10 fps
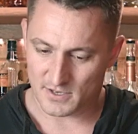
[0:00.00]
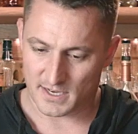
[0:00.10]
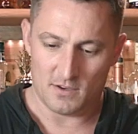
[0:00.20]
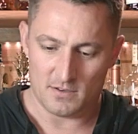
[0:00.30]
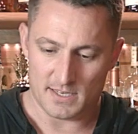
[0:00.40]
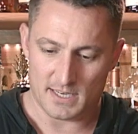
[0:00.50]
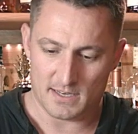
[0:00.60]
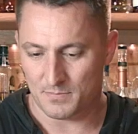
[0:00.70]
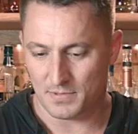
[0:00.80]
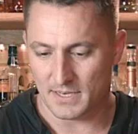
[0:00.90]
drink
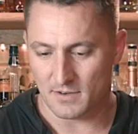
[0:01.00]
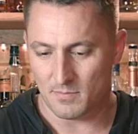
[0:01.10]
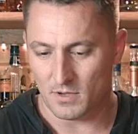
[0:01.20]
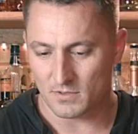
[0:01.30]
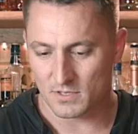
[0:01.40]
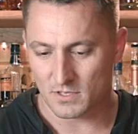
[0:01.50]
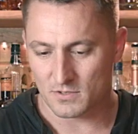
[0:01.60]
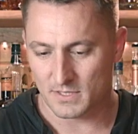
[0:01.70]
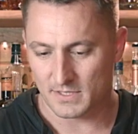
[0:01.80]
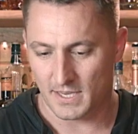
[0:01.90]
using blend of malt
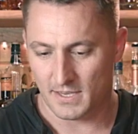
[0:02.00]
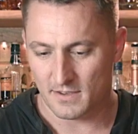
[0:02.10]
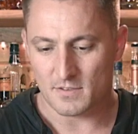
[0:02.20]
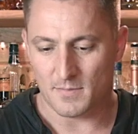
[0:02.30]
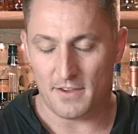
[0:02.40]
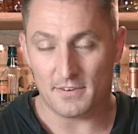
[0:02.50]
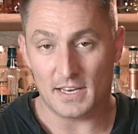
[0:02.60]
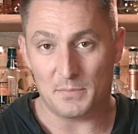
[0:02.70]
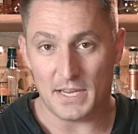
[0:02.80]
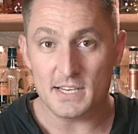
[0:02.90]
Scotch whiskey, some
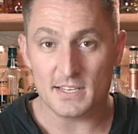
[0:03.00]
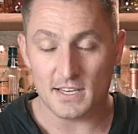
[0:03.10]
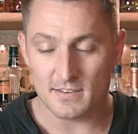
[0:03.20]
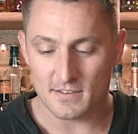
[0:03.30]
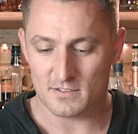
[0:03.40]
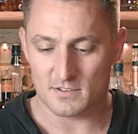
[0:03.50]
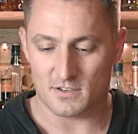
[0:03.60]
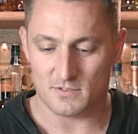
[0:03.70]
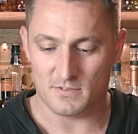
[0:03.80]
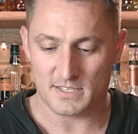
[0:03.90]
heavily peated
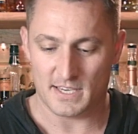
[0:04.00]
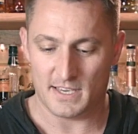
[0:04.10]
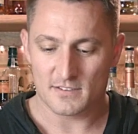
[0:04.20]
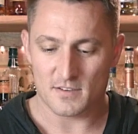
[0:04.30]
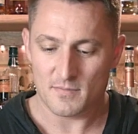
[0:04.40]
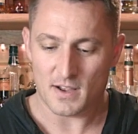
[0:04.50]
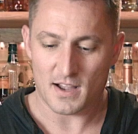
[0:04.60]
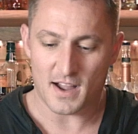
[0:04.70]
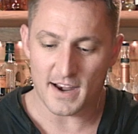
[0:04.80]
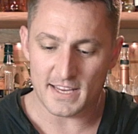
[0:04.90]
Scotch whiskey, some
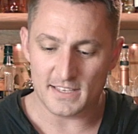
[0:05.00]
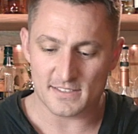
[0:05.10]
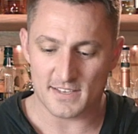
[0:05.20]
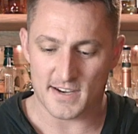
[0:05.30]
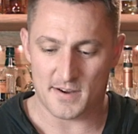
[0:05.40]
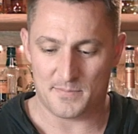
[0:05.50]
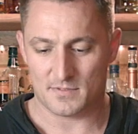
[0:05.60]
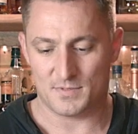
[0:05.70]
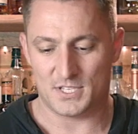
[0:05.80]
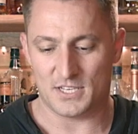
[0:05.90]
honey syrup,
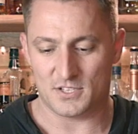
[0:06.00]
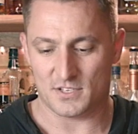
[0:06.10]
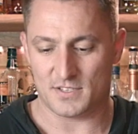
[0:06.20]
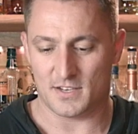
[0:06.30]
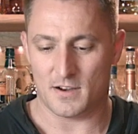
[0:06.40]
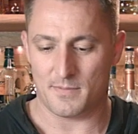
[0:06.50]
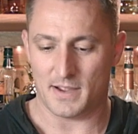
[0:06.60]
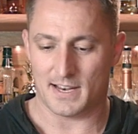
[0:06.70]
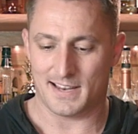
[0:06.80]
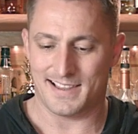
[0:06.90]
some ginger syrup
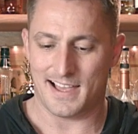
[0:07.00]
and